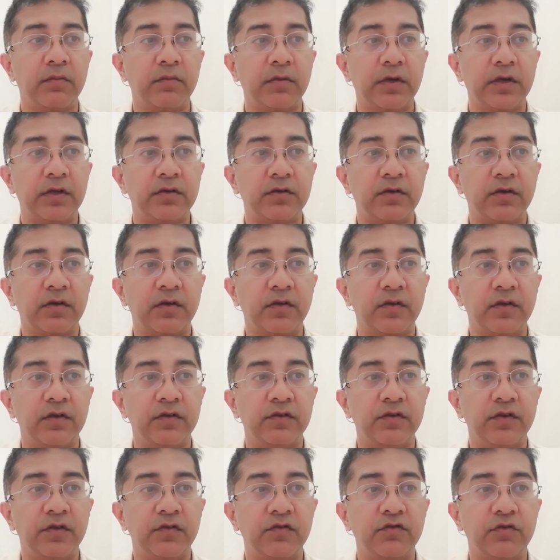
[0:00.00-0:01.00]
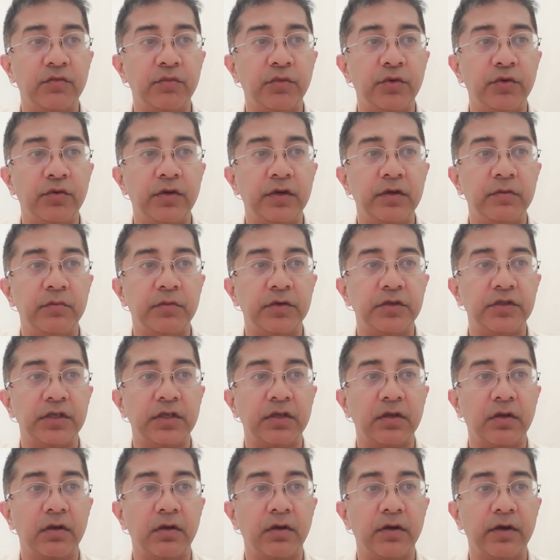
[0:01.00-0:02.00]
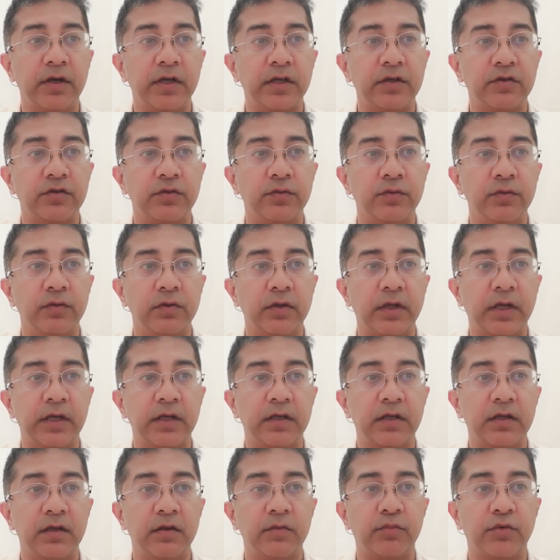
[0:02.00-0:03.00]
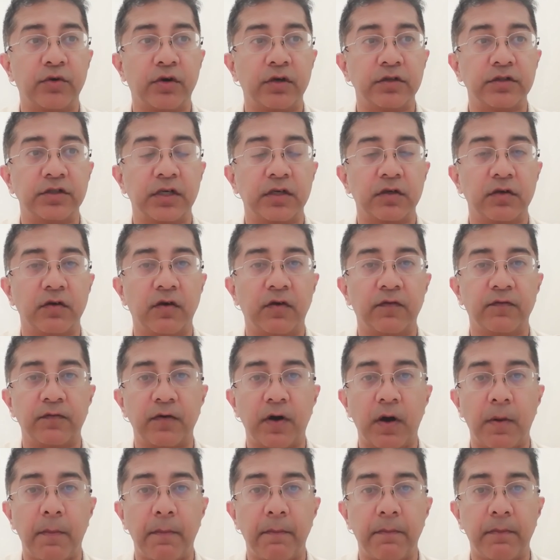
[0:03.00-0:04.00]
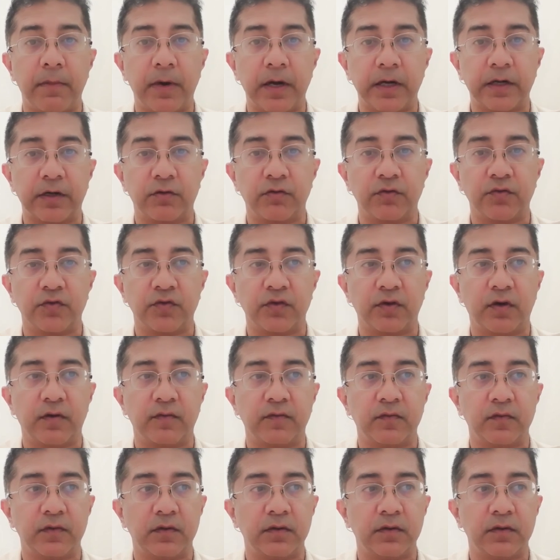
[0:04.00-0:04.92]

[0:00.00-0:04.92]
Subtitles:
under the Distributed Machine Learning Toolkit project of Microsoft.